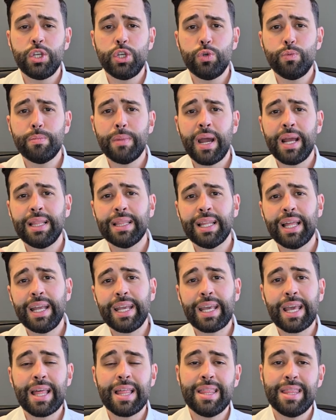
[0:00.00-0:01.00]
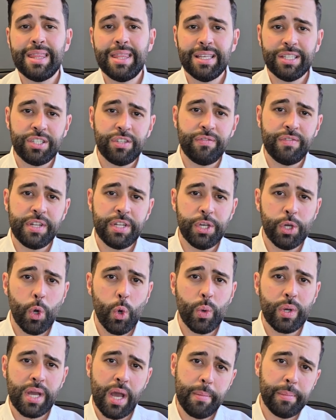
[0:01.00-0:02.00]
you might like this
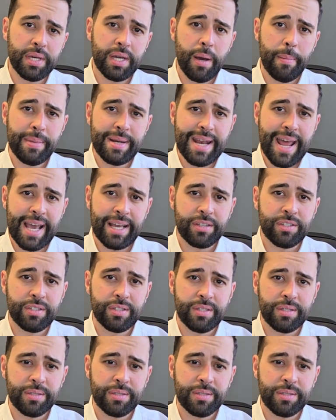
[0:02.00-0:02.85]
video coming up next.